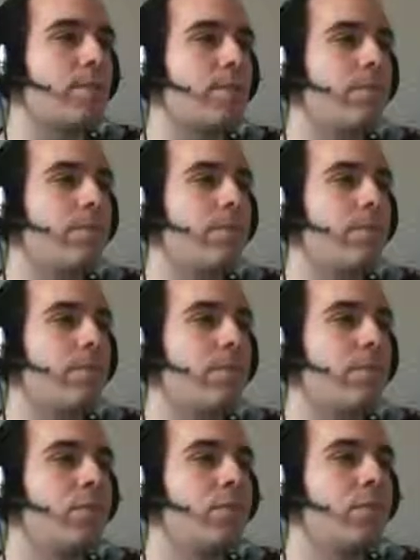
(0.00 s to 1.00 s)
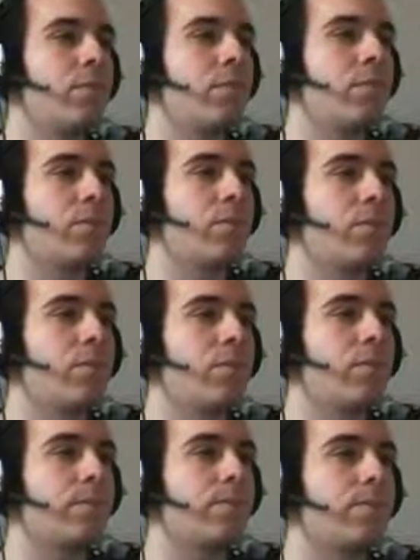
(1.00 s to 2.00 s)

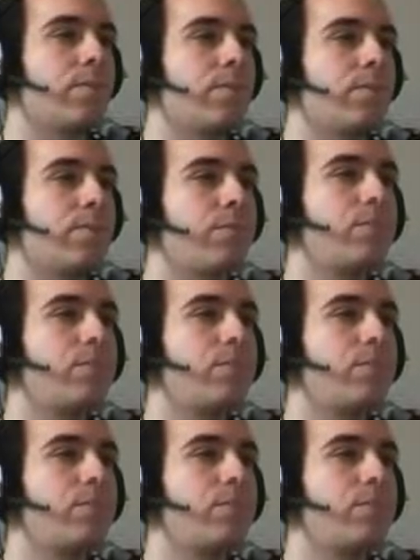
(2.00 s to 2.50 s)
Nobody speaks.